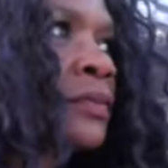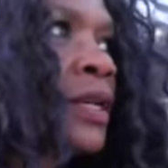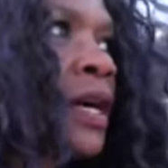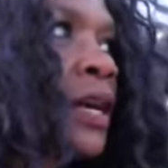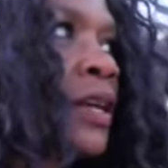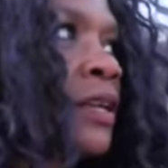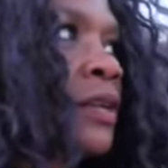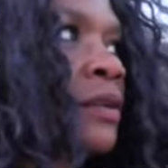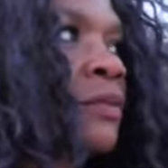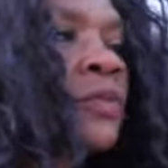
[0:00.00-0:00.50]

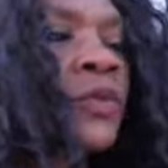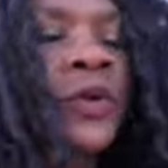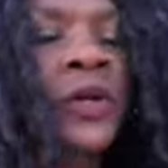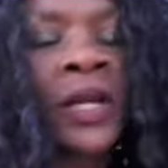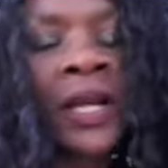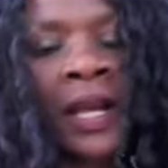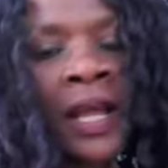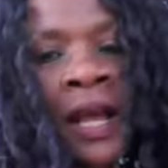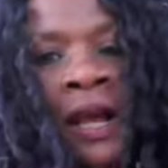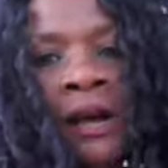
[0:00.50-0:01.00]
I ended up
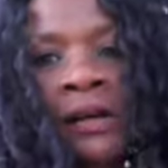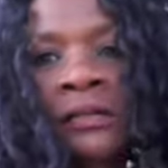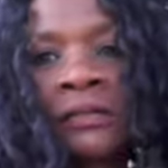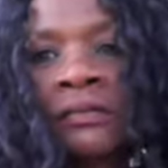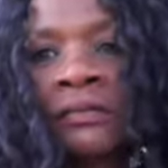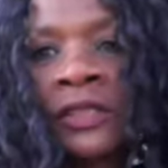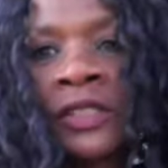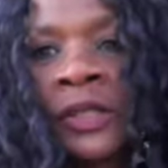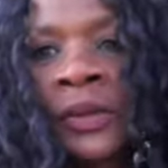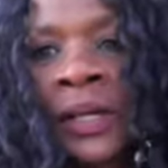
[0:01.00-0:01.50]
working out,
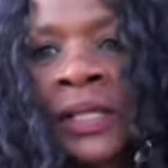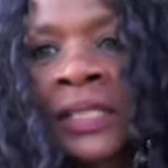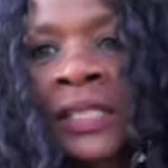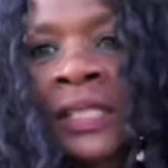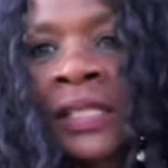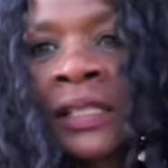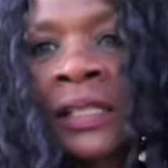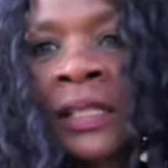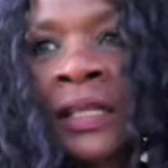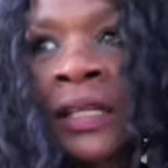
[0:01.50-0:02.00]
so I
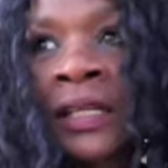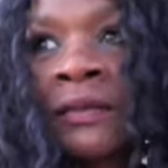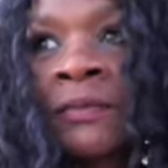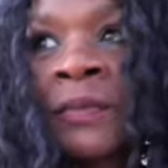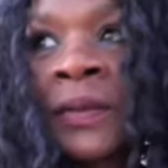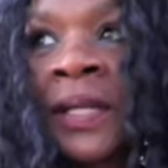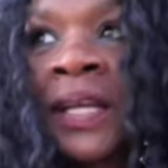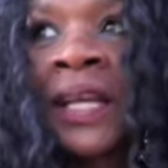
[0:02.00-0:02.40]
did it late. But